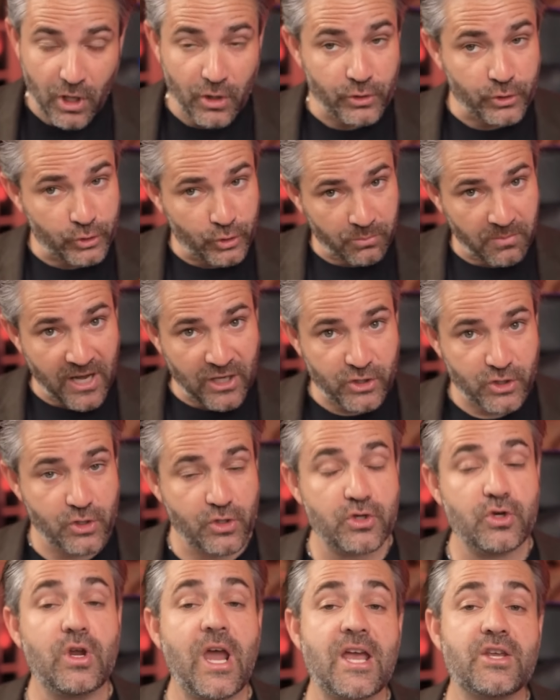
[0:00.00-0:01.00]
So make sure
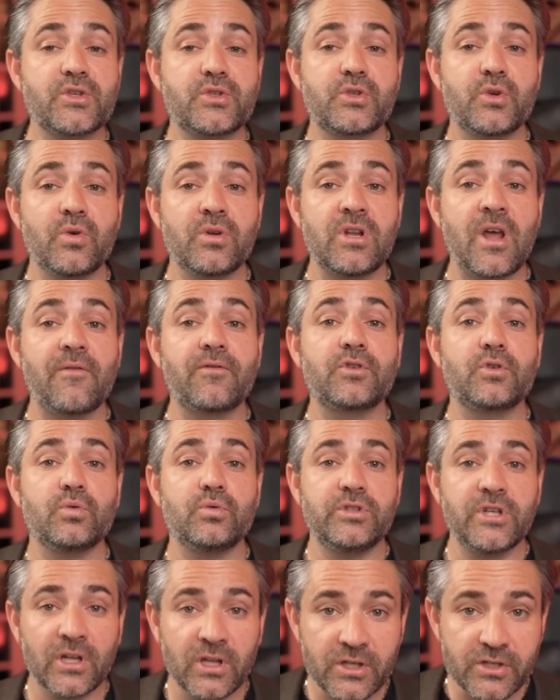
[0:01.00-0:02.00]
you guys do enough due
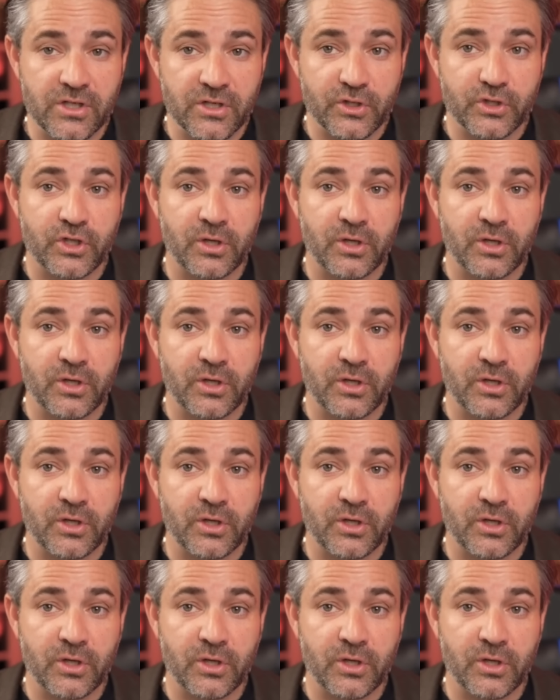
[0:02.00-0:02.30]
diligence